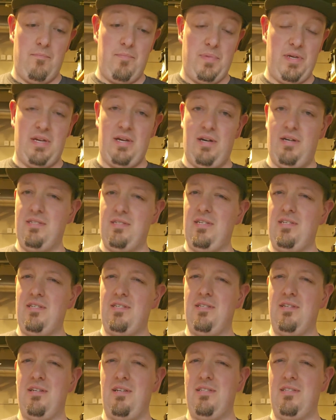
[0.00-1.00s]
Because
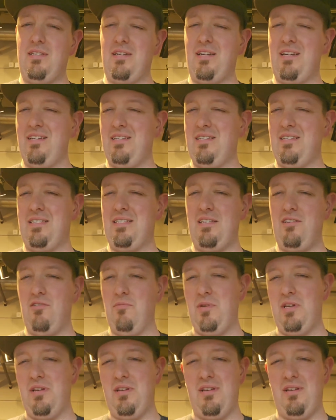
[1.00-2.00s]
it's a
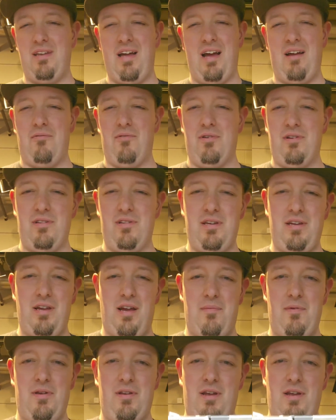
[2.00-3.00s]
concealment, not really.
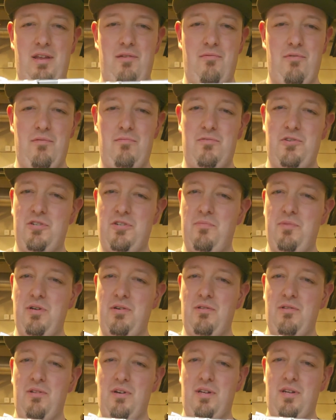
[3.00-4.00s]
I mean, anyone should be
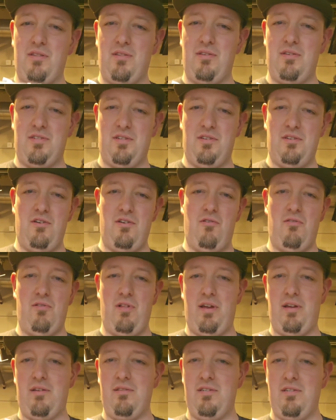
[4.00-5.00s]
able to look at this and know
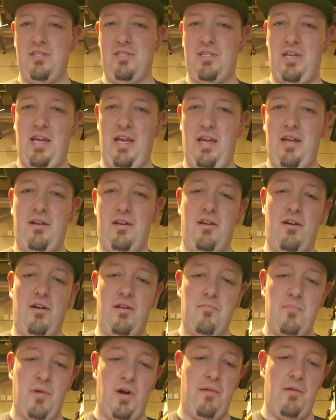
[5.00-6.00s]
like this is a
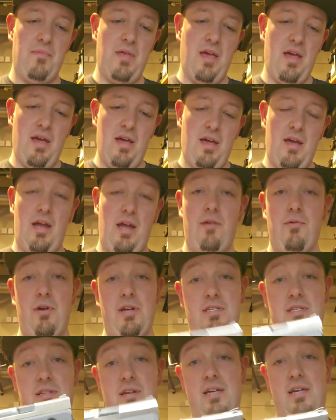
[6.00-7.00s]
handgun. But
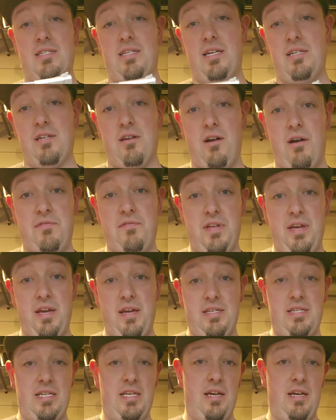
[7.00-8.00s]
anyways, I sent it off to
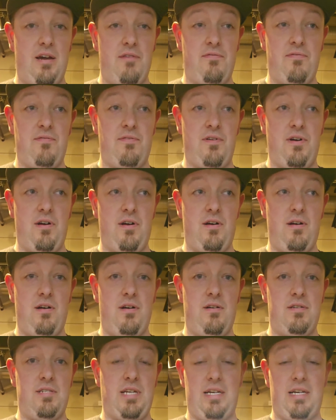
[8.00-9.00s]

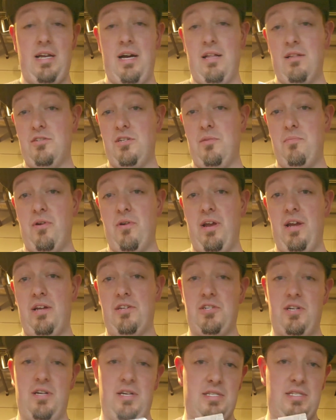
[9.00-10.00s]
ATF technology
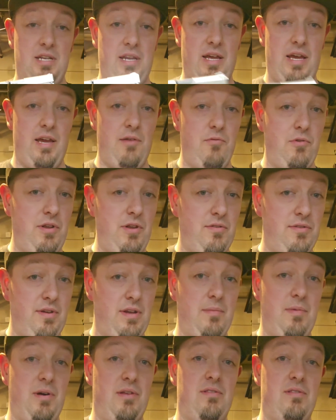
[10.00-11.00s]
branch and I said, hey, what do you
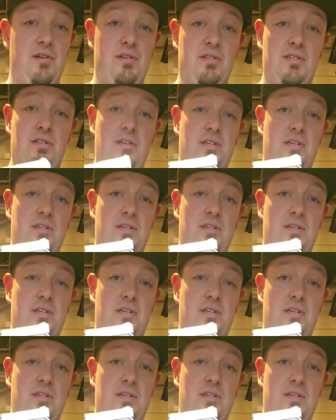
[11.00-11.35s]
think about this?